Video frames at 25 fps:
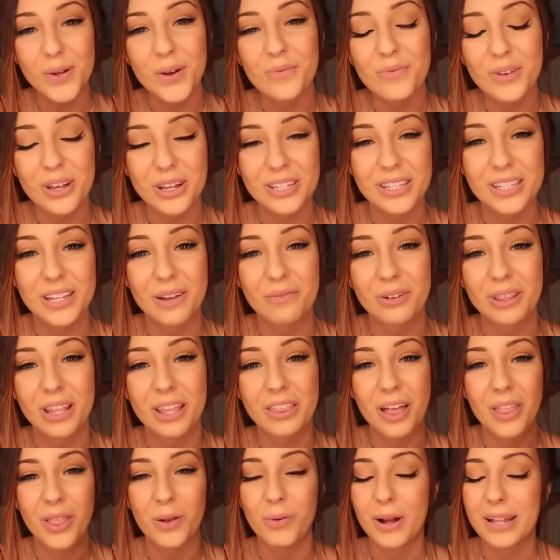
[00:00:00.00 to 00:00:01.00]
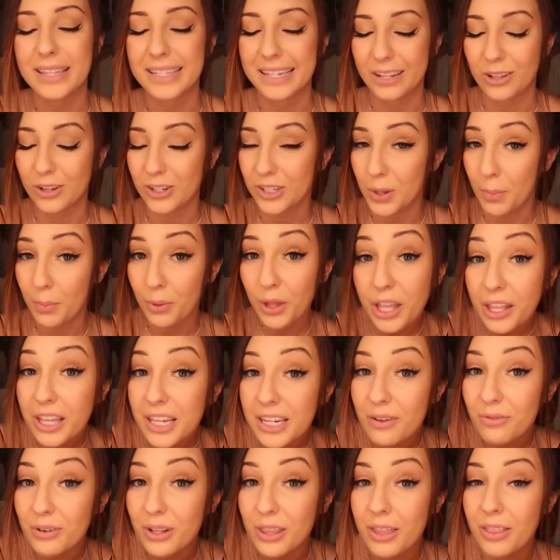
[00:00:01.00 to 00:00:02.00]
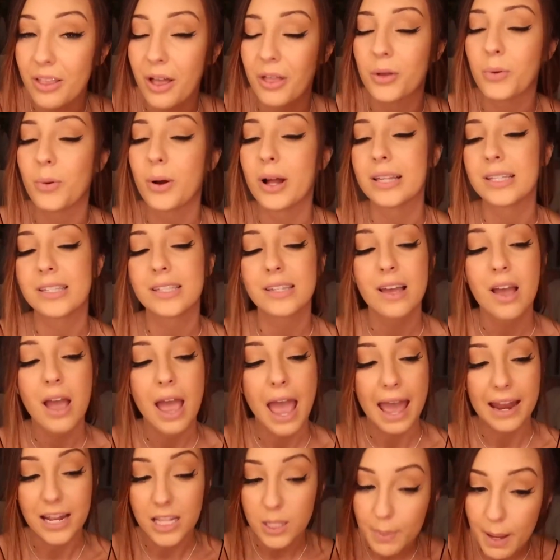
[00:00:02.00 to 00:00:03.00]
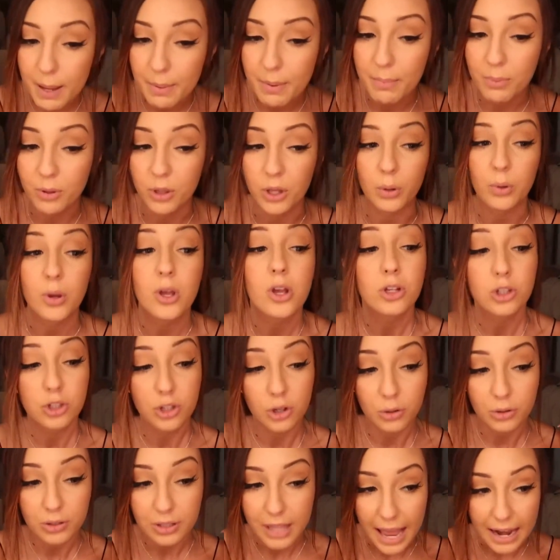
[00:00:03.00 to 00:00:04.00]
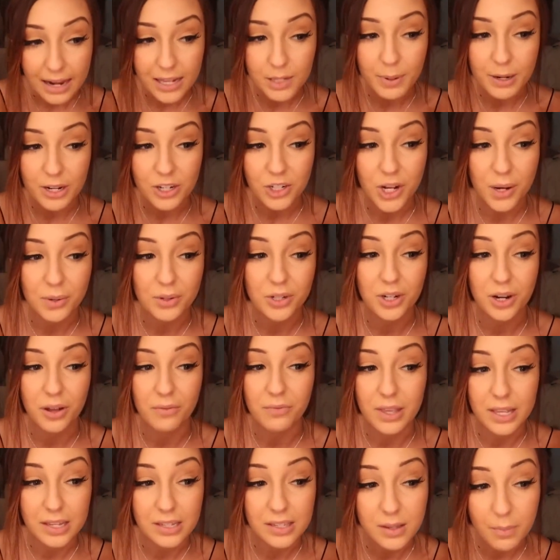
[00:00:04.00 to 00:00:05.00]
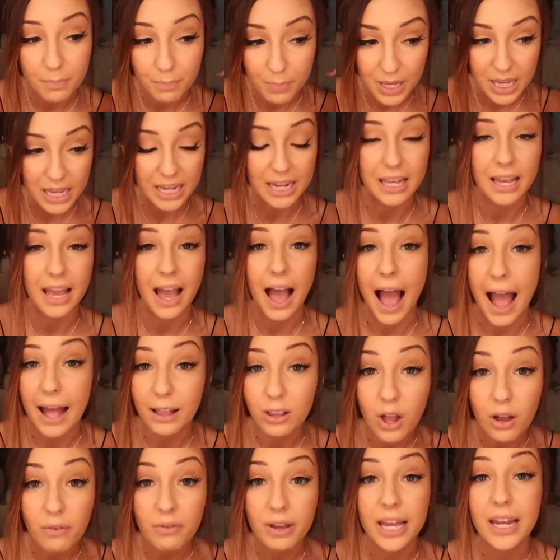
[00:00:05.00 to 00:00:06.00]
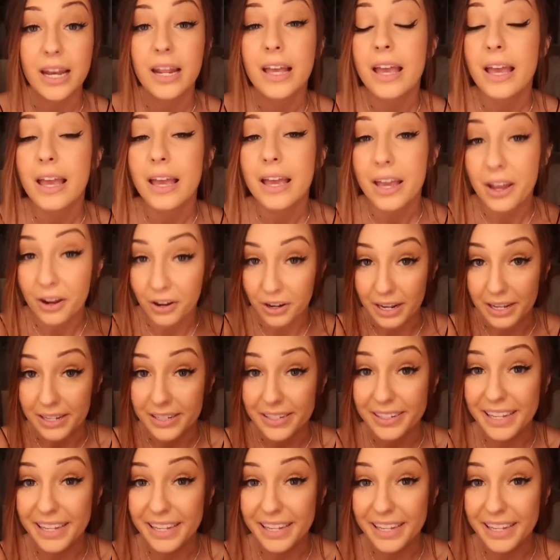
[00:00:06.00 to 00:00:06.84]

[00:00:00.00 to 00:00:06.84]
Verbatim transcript: this one feels different than the other ones and it looks completely different than the other ones and it's baby blue. So that is my description of this bikini. I love it. Here it